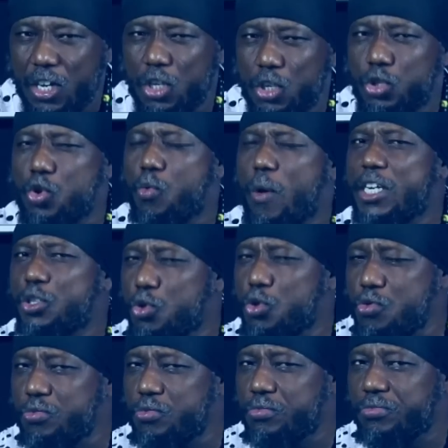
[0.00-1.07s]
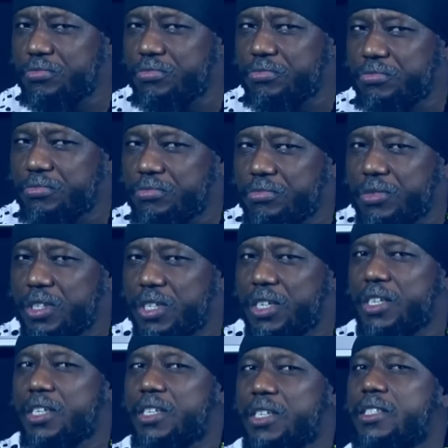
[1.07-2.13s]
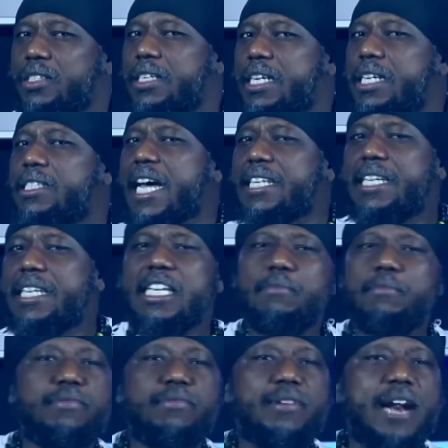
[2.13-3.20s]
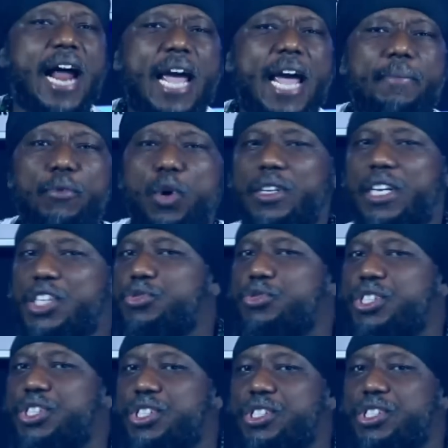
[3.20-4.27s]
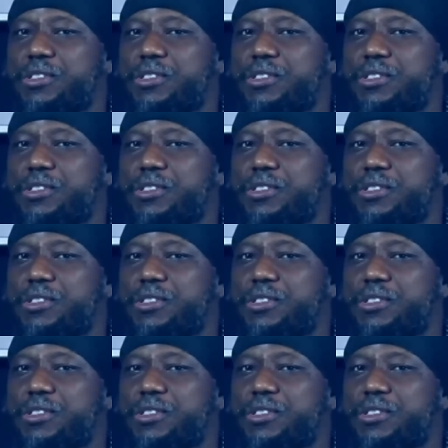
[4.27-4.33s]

So what they do, they start taking bribe on the street